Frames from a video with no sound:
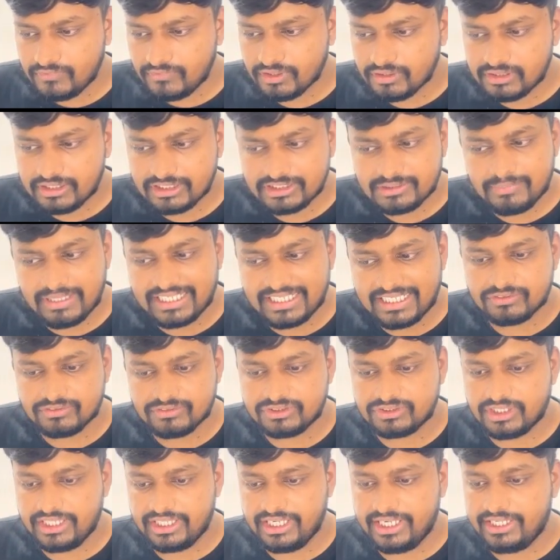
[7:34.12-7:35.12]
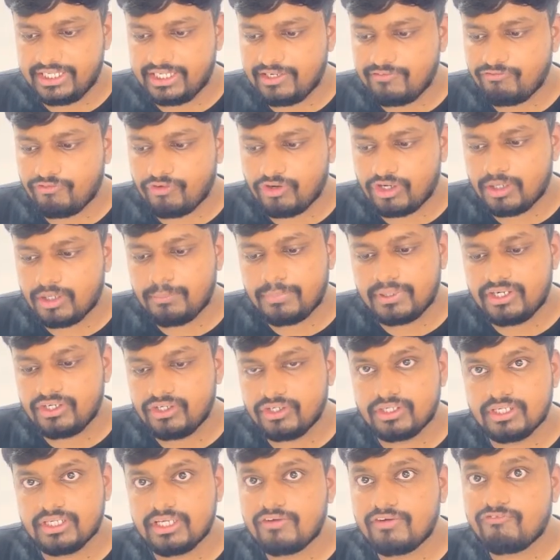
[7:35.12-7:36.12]
this batch was created for a
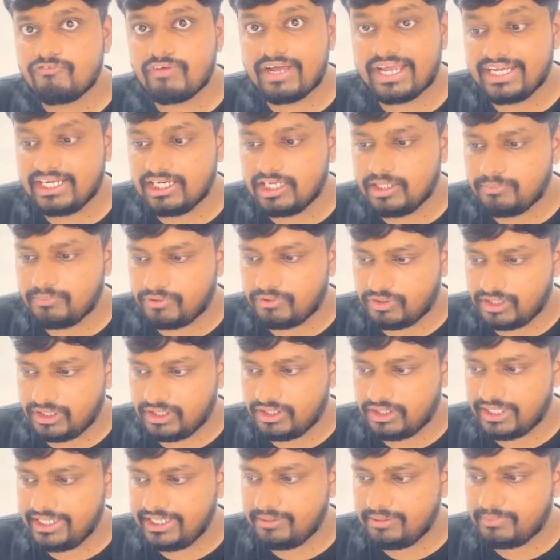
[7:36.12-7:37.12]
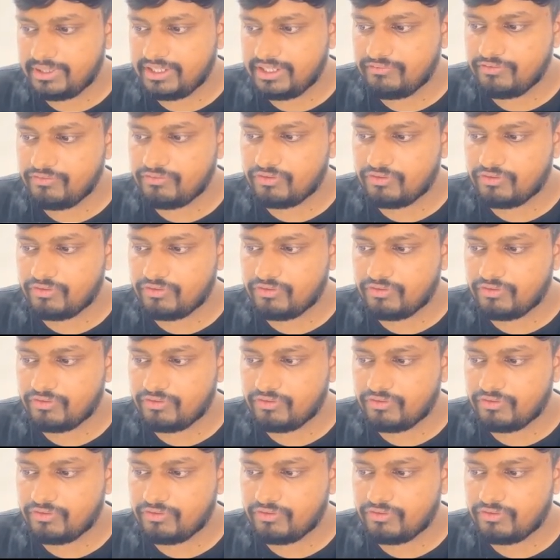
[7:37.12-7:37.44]
particular final product, right? But we